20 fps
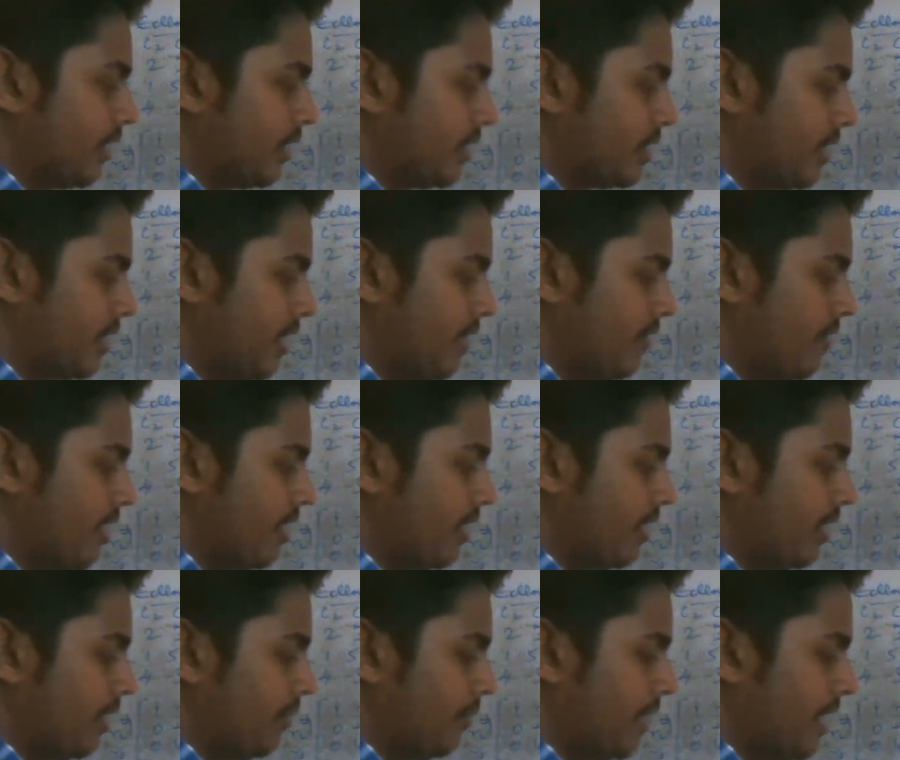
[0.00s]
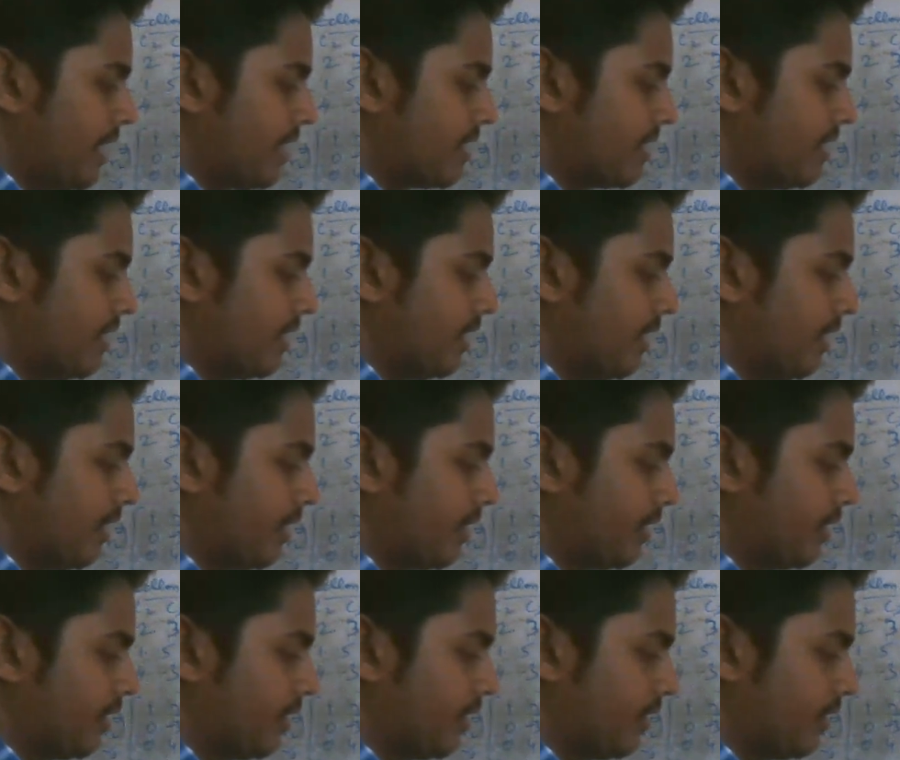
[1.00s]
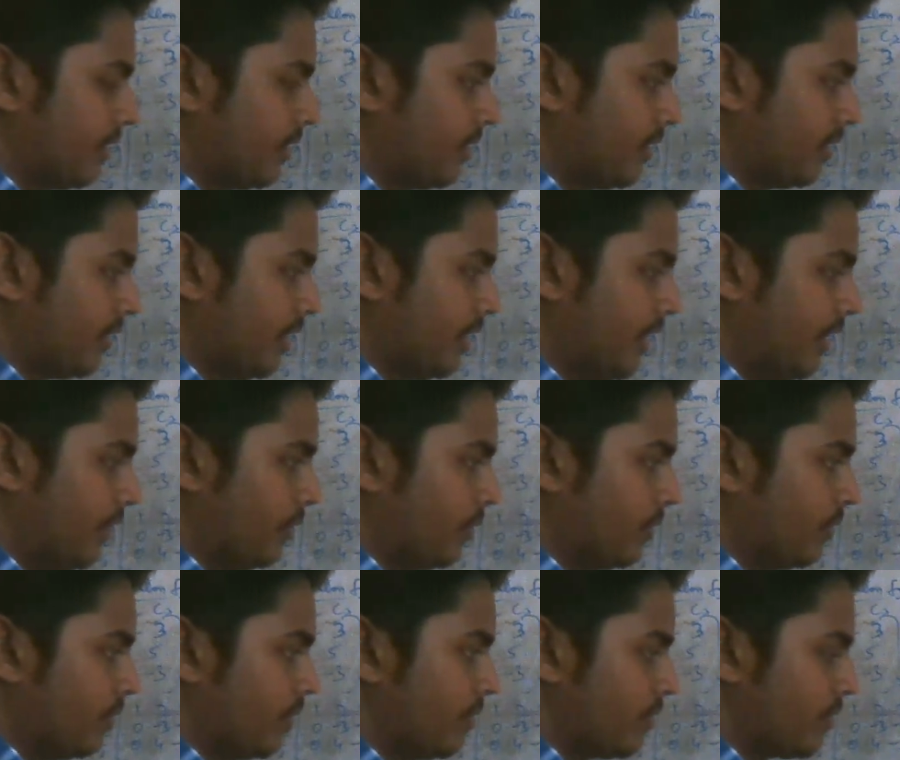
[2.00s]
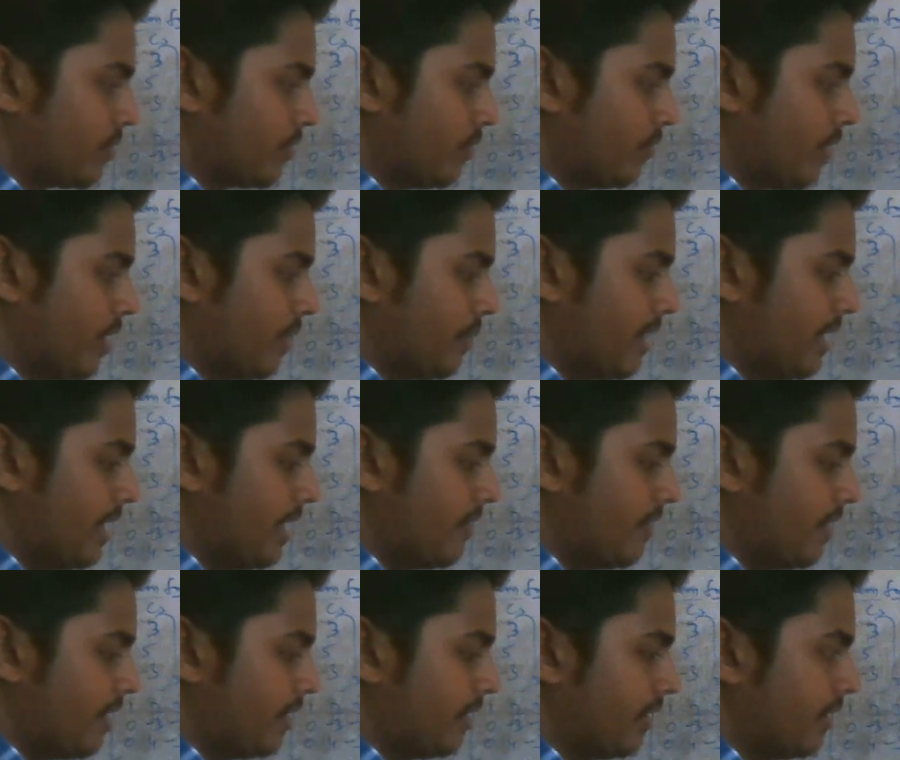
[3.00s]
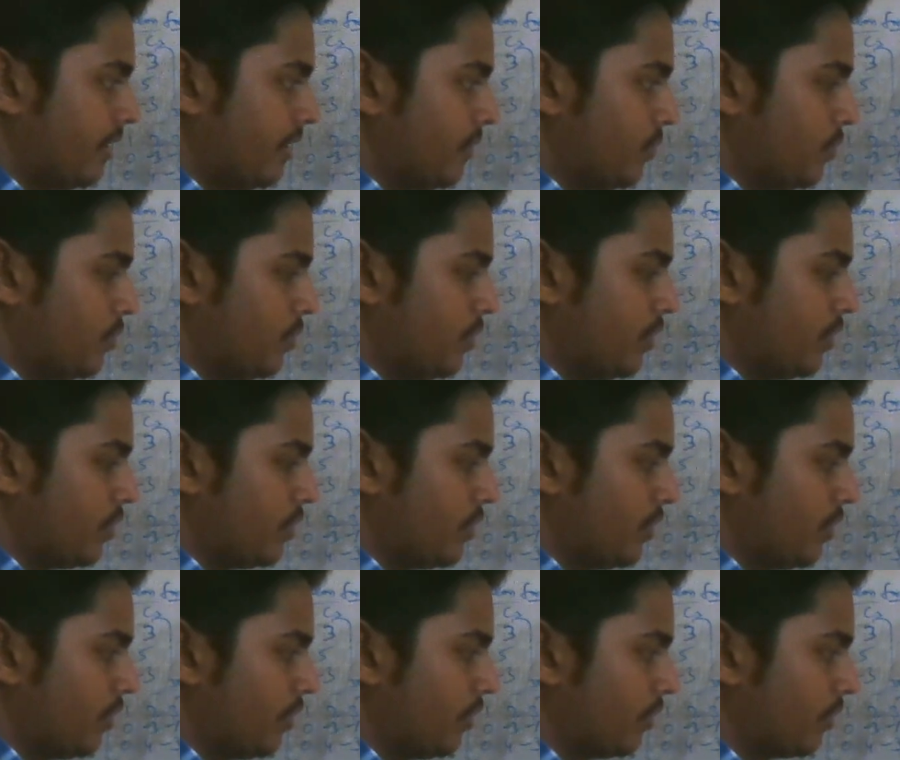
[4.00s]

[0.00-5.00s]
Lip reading: C1 implies C3. I'll do. So 1 by 11, 0 0